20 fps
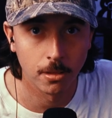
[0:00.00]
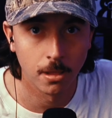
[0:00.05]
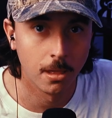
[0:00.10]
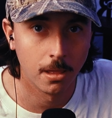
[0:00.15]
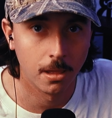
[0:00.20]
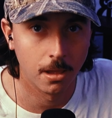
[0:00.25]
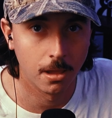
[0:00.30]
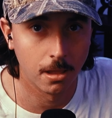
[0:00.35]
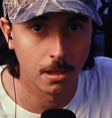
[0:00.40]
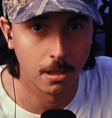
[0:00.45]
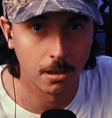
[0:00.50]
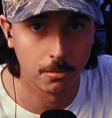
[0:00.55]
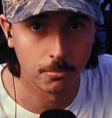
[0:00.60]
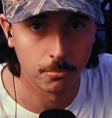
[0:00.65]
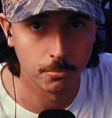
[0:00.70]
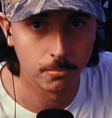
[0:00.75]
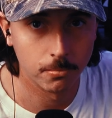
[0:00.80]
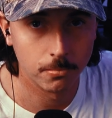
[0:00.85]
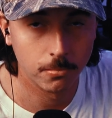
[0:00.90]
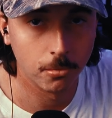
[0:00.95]
and
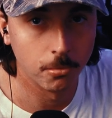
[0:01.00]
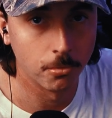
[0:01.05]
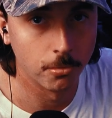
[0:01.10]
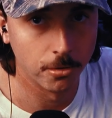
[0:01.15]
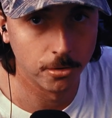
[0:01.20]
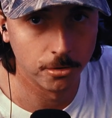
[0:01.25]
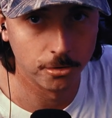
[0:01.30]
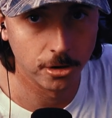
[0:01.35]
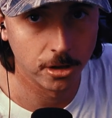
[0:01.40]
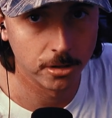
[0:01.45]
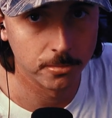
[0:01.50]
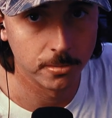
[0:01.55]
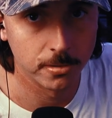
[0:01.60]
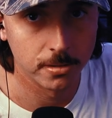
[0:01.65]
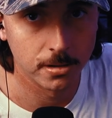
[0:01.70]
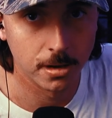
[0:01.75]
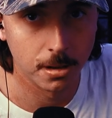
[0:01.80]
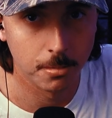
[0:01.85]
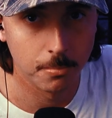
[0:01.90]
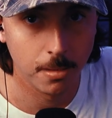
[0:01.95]
all the adjustments that
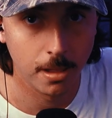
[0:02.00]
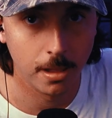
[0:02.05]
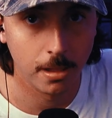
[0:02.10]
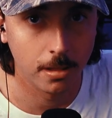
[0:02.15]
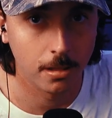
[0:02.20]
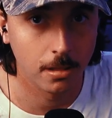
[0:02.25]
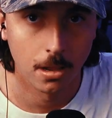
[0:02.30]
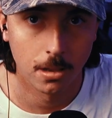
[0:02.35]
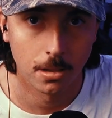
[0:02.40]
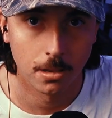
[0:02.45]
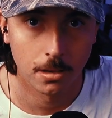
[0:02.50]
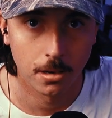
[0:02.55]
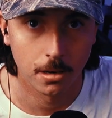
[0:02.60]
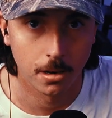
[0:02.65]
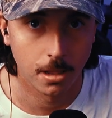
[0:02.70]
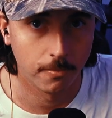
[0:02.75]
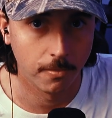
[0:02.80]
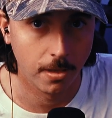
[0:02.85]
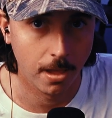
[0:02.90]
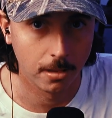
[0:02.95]
I make, it
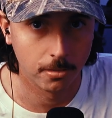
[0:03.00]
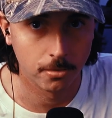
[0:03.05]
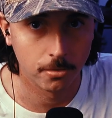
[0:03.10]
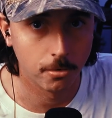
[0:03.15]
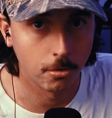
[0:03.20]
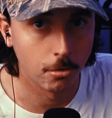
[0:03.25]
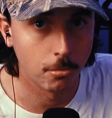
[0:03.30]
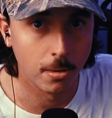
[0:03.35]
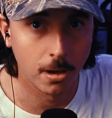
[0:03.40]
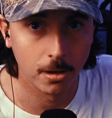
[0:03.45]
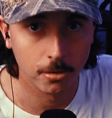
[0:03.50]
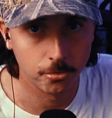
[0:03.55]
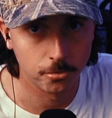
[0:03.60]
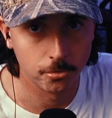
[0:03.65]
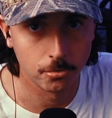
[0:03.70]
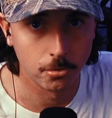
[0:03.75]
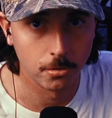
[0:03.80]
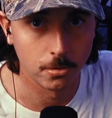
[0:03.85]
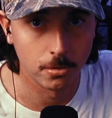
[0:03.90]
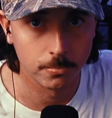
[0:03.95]
either adds too much
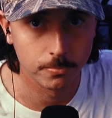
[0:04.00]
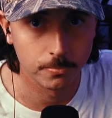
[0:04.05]
or